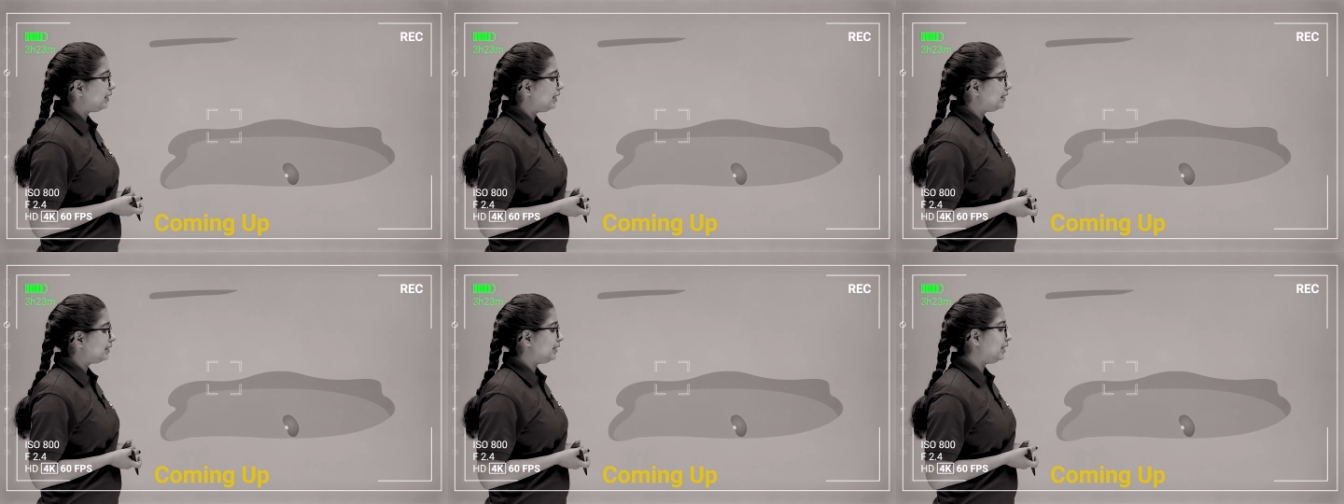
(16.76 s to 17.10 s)

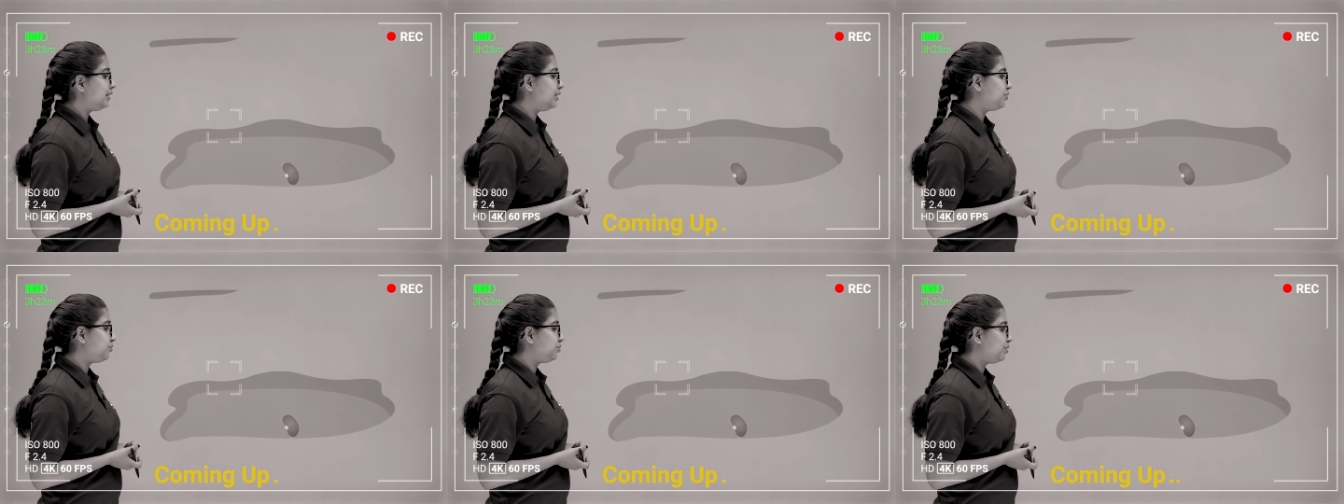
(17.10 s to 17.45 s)
these
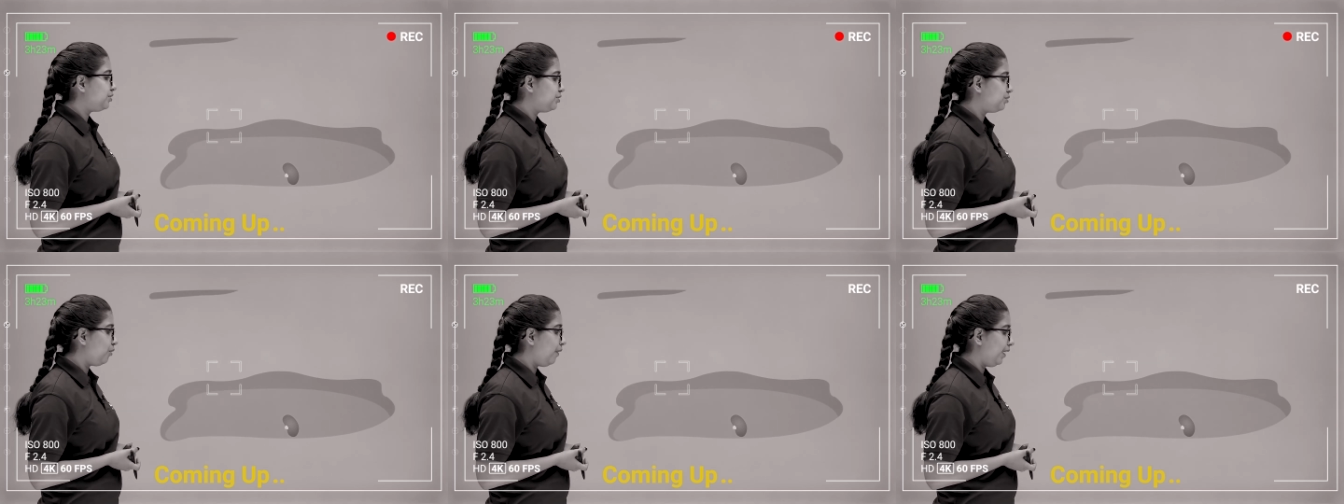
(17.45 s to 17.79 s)
seeds into
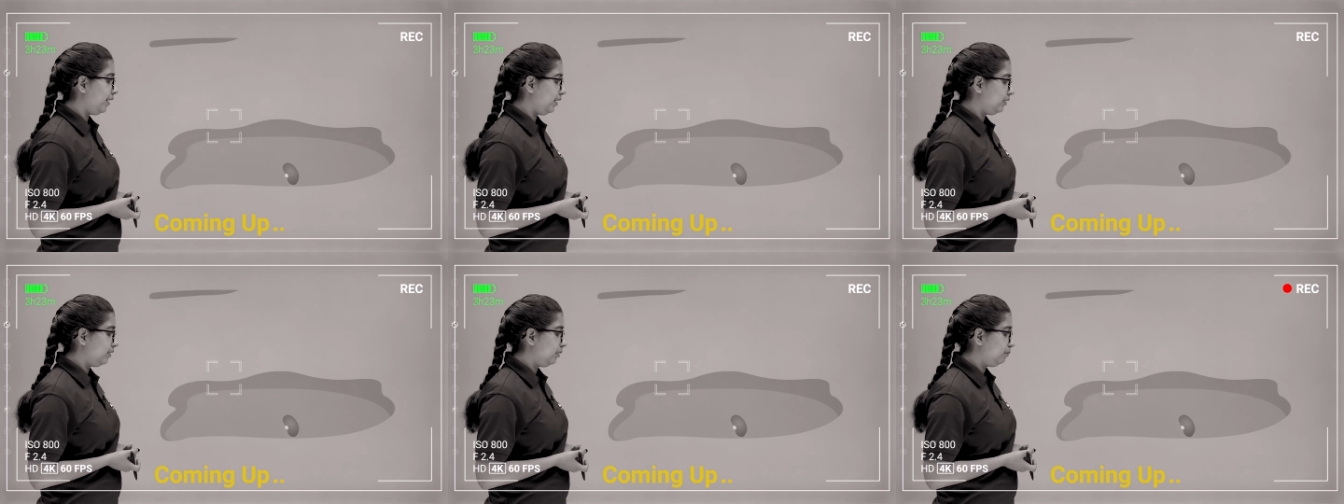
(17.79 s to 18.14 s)
the
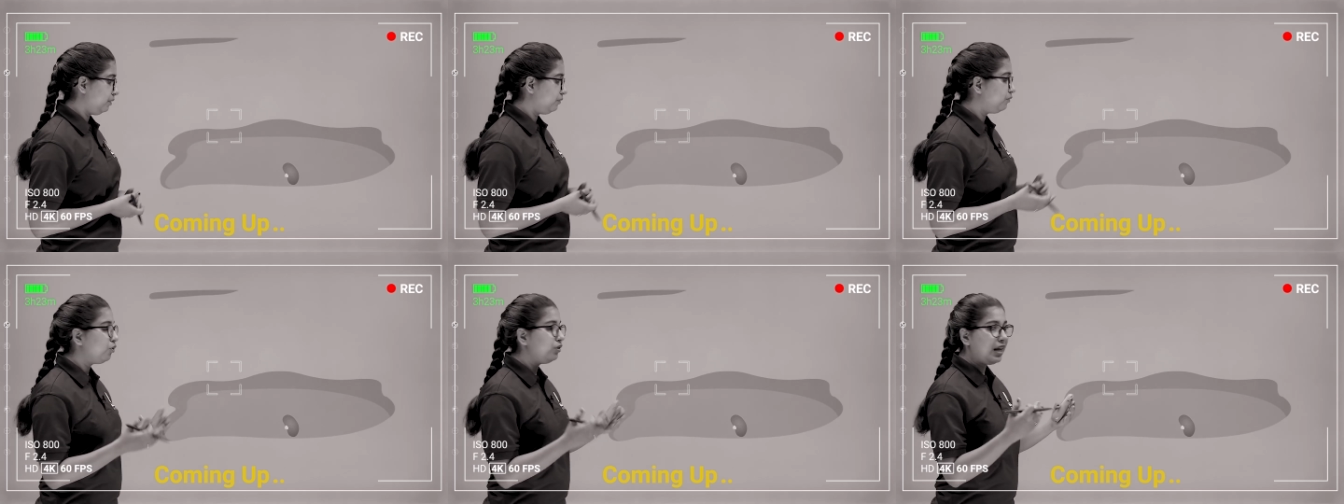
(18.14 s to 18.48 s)
soil,
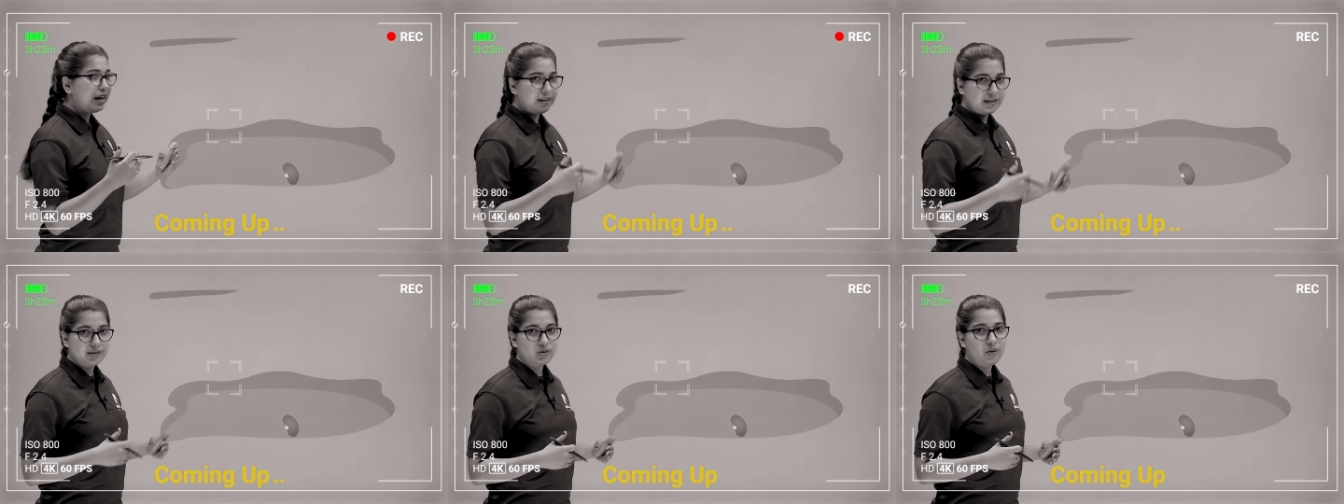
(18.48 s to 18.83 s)
before
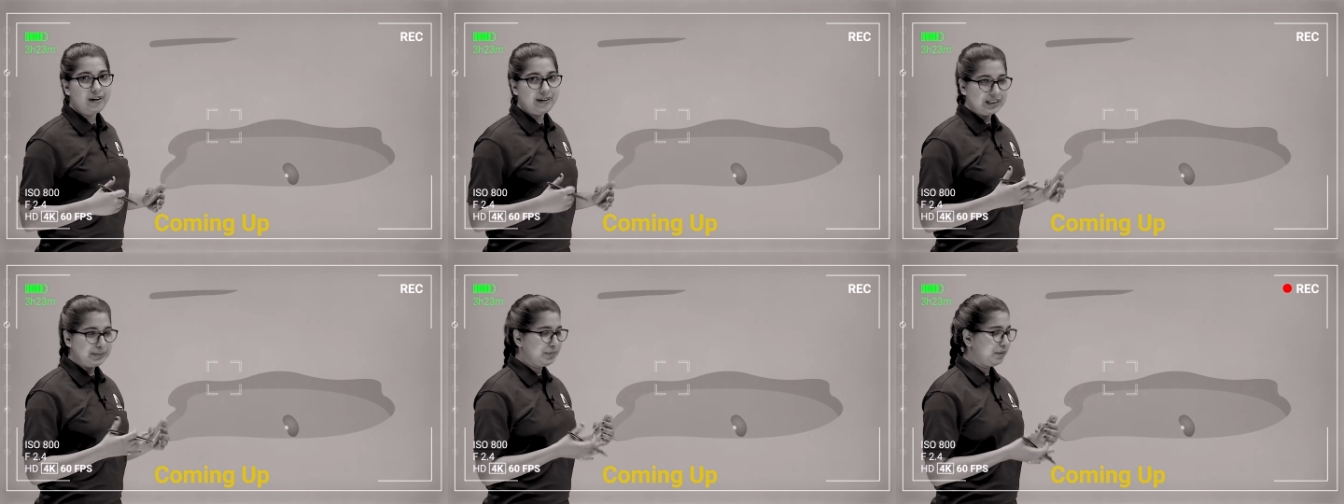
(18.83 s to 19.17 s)
that the soil is